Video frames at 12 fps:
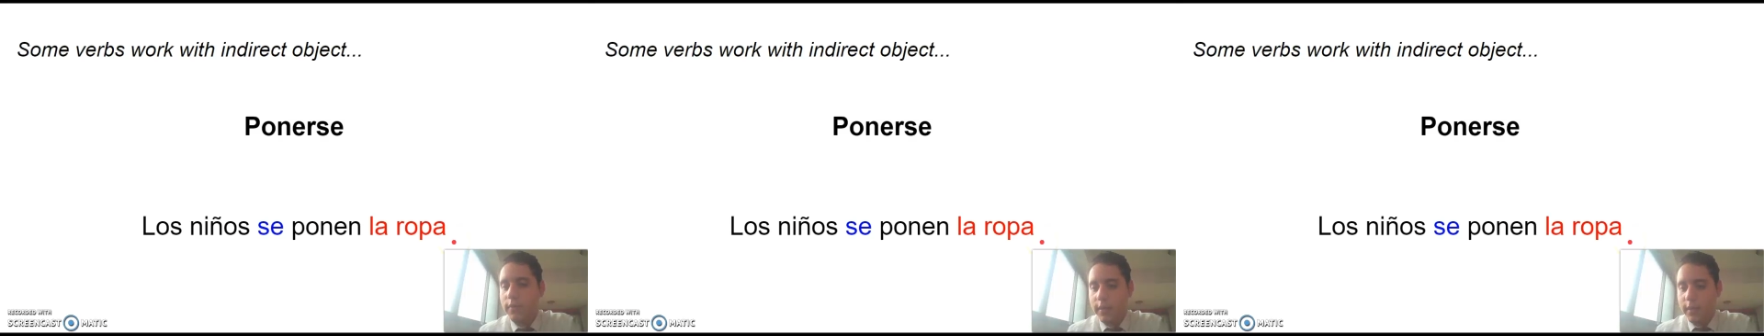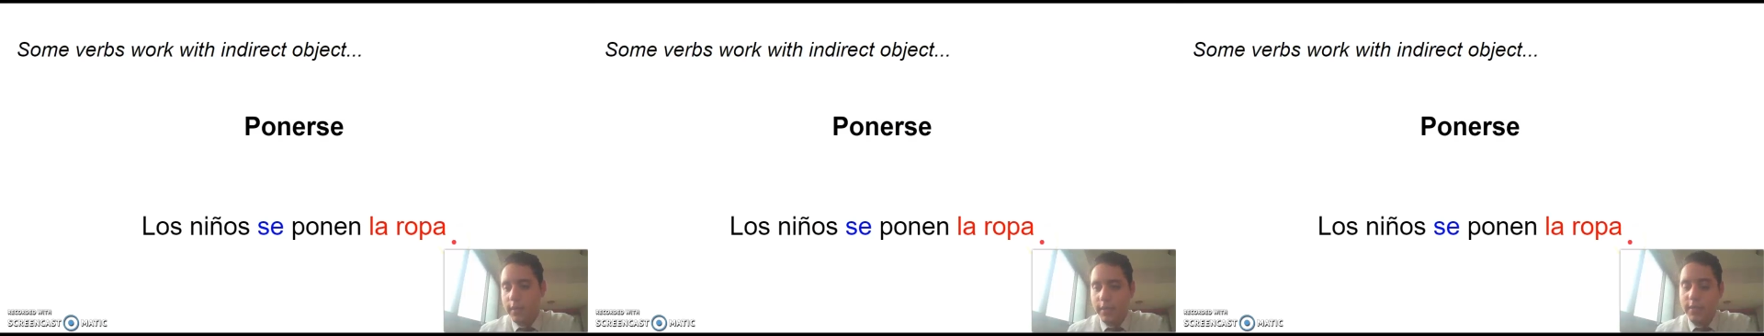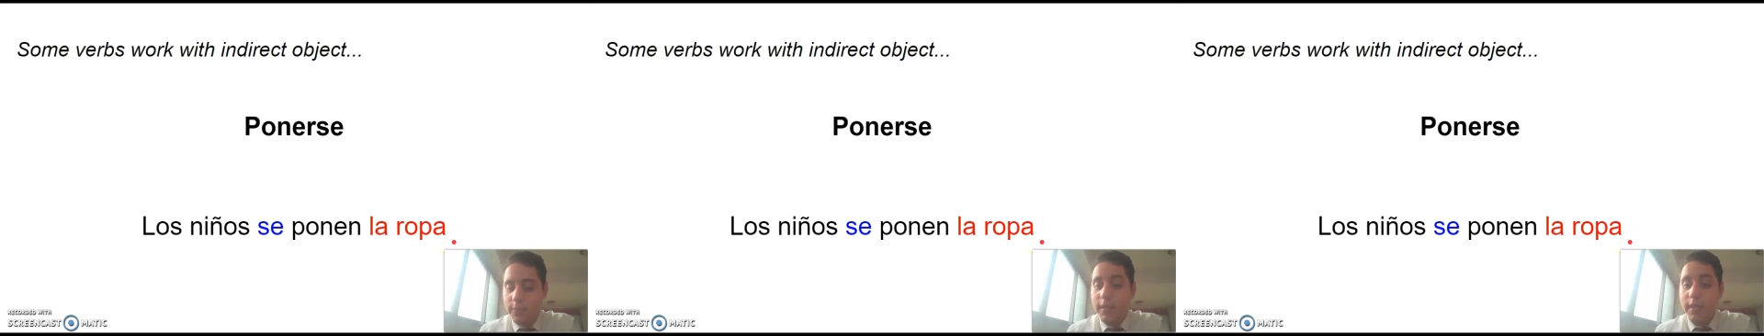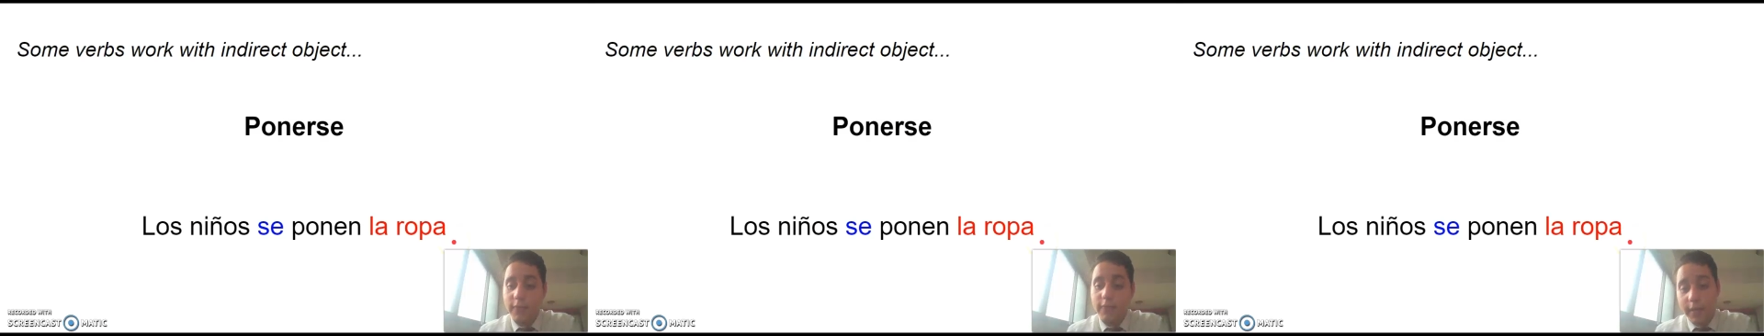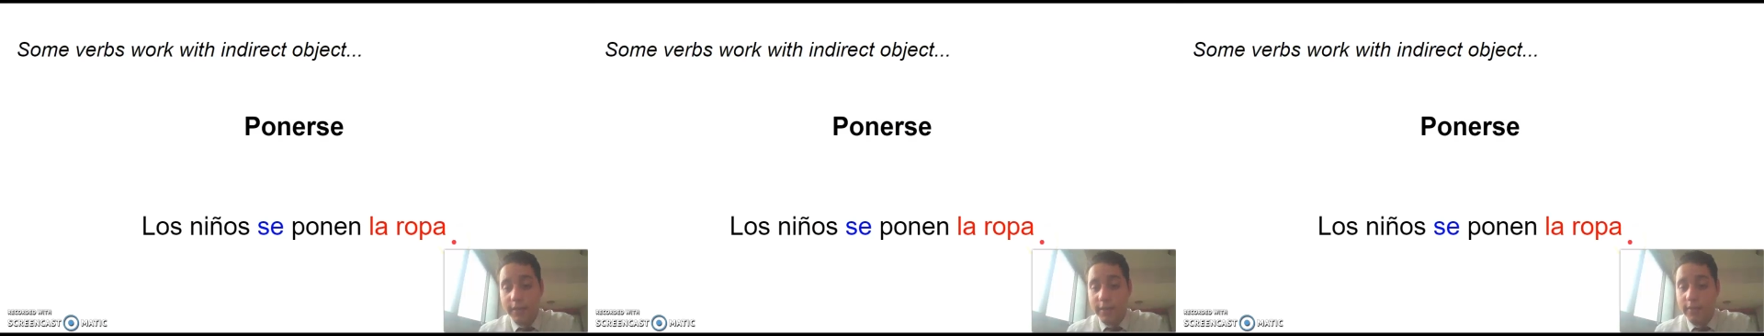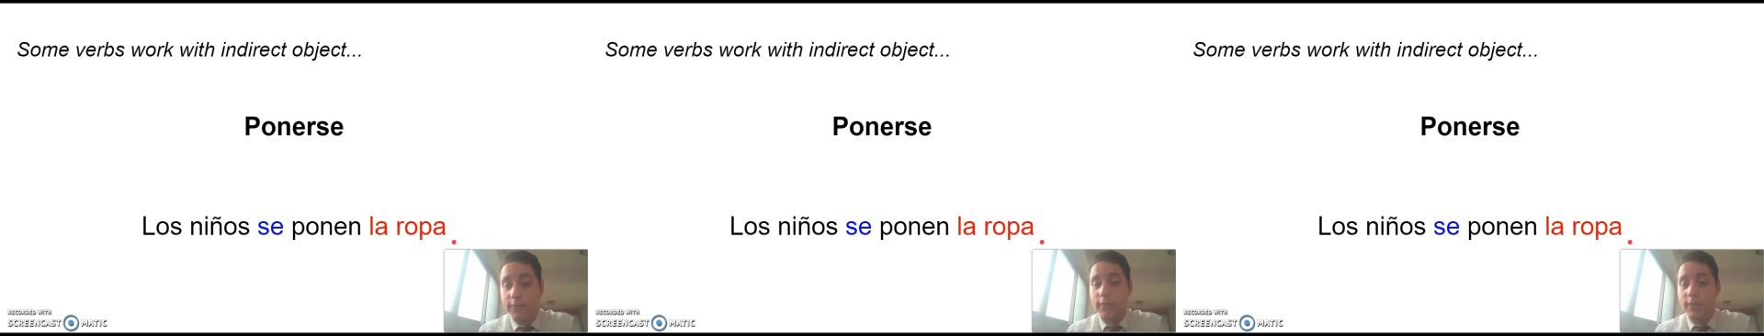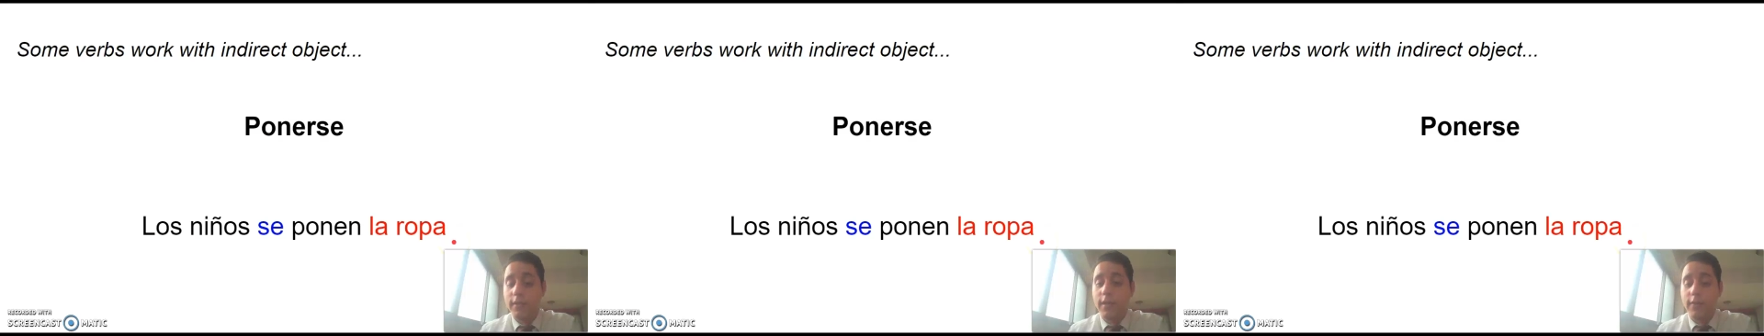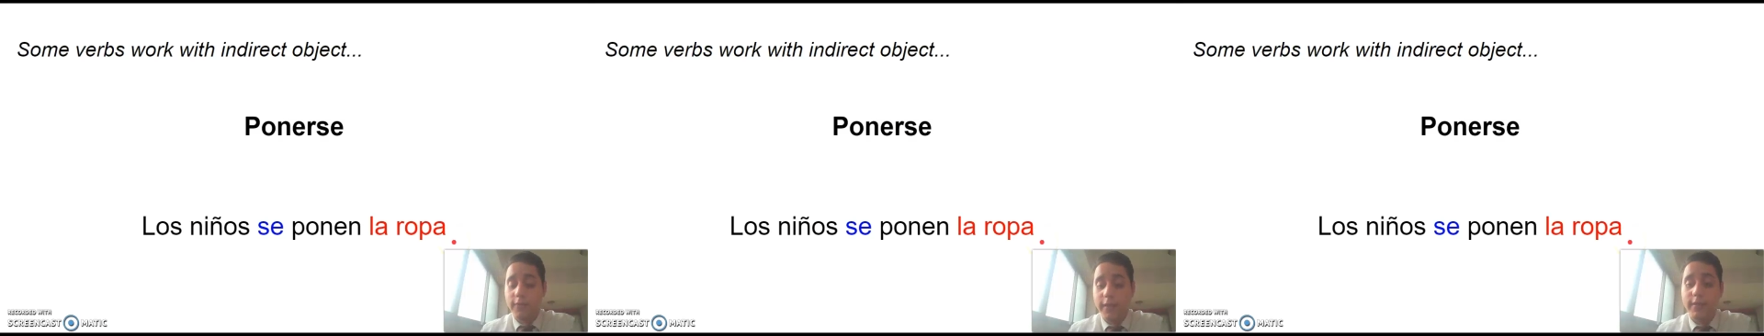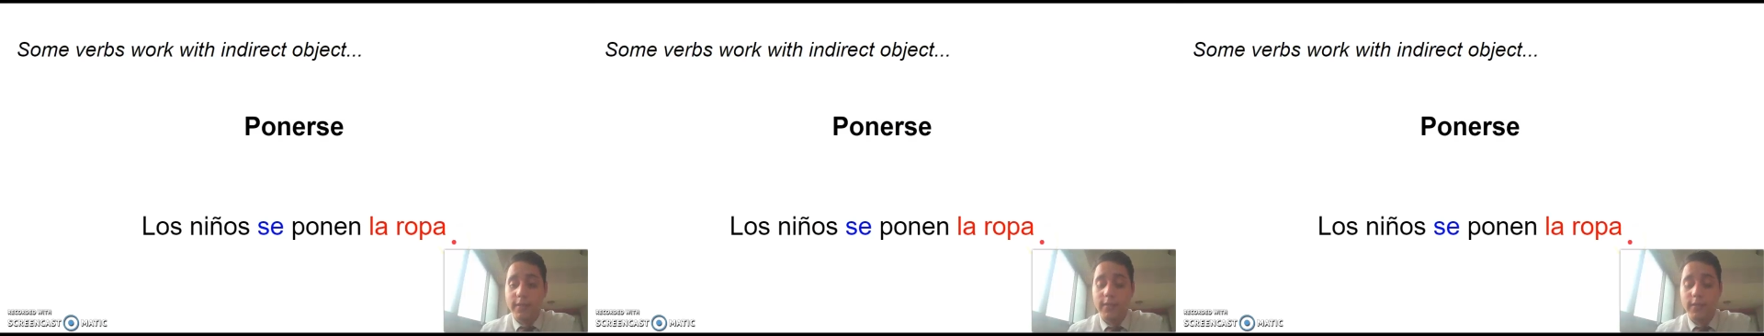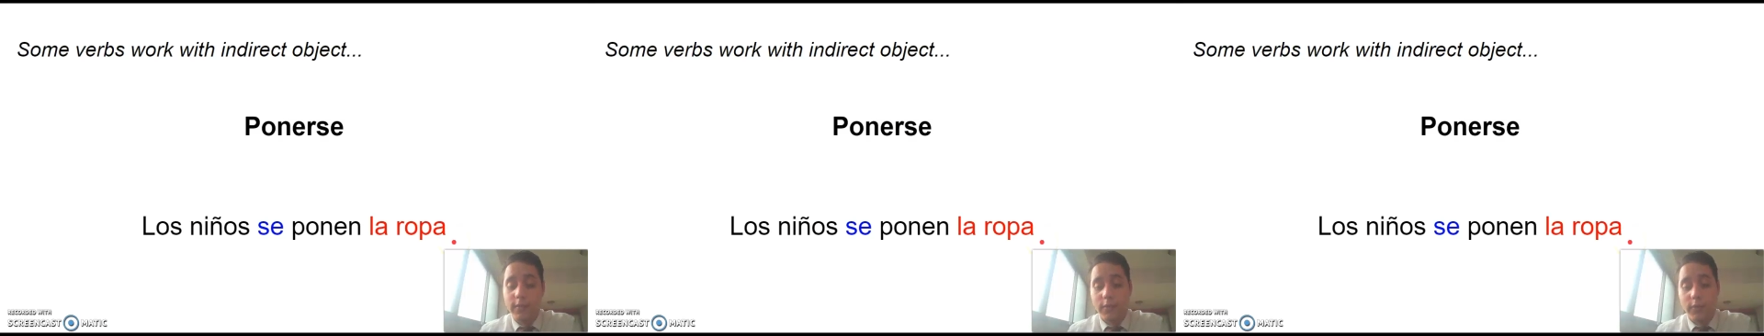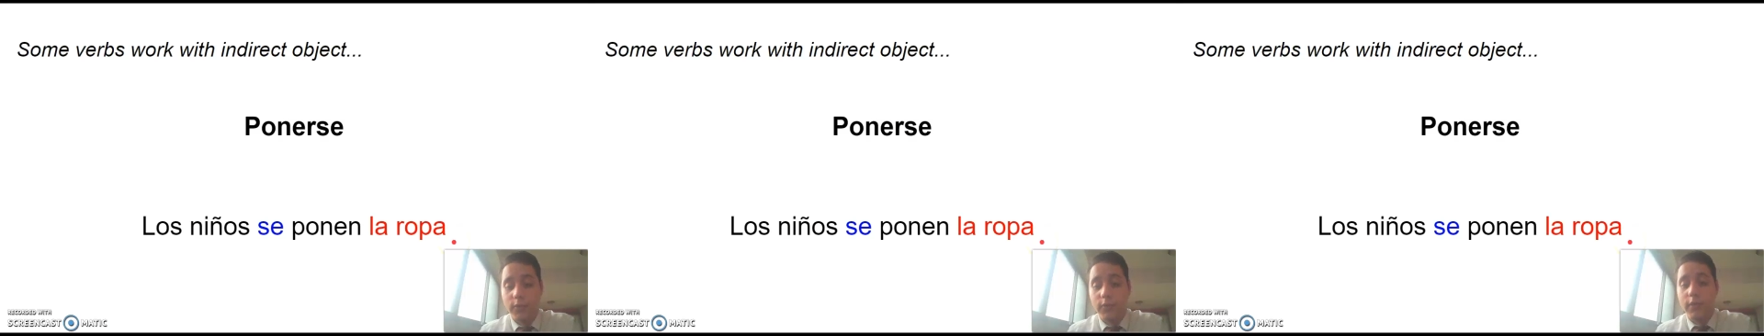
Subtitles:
It is being affected too.